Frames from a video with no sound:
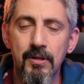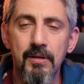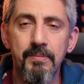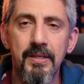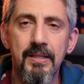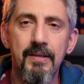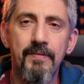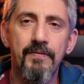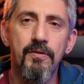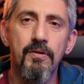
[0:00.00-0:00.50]
I
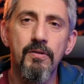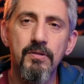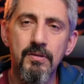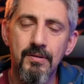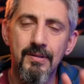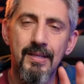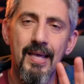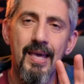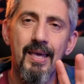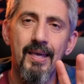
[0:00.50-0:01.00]
mean, if you're
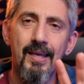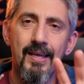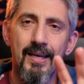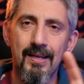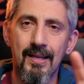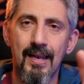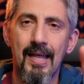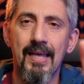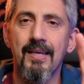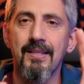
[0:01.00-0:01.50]
staying
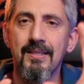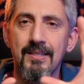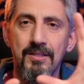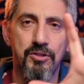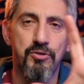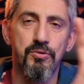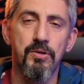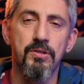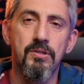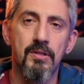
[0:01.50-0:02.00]
like in a
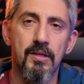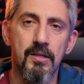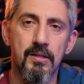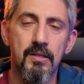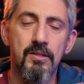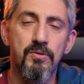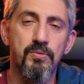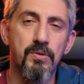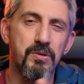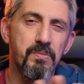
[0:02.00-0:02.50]
situation like
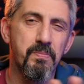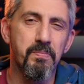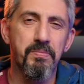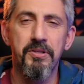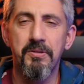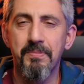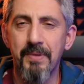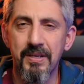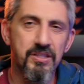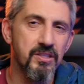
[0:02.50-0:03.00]
this where you're
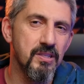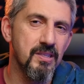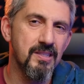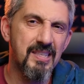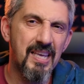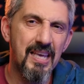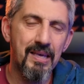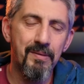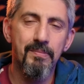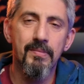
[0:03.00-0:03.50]
pretty much at the
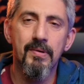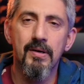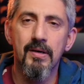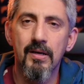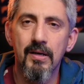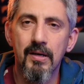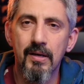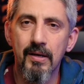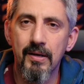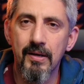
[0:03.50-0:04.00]
same
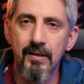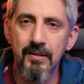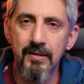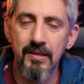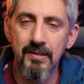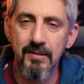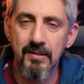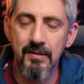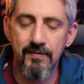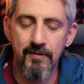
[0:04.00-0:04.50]

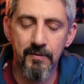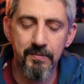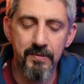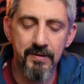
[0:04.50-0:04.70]
distance from the